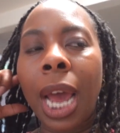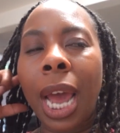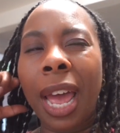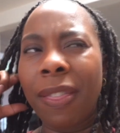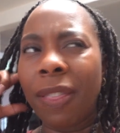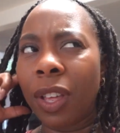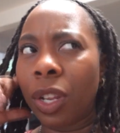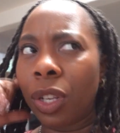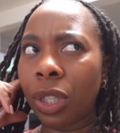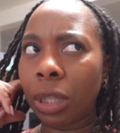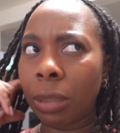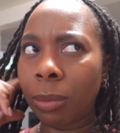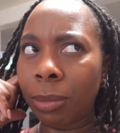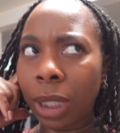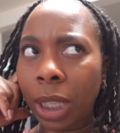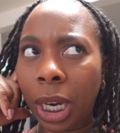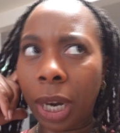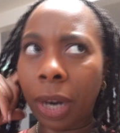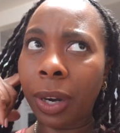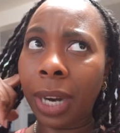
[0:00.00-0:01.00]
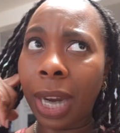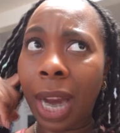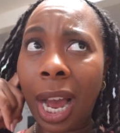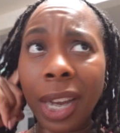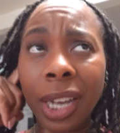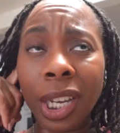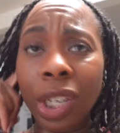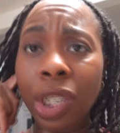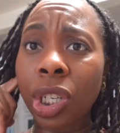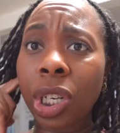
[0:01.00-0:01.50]
and then some
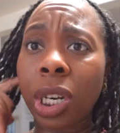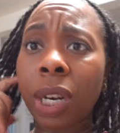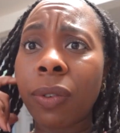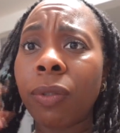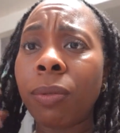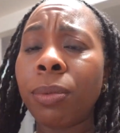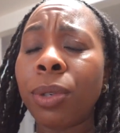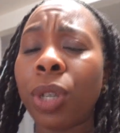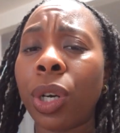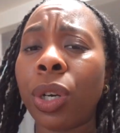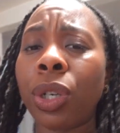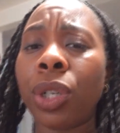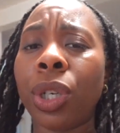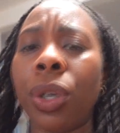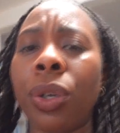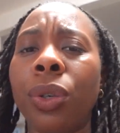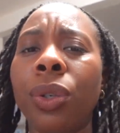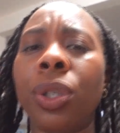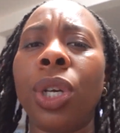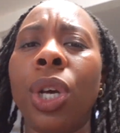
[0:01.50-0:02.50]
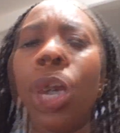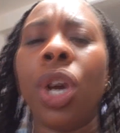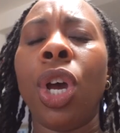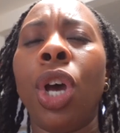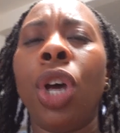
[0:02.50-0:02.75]
teriyaki chicken from Trader Joe's.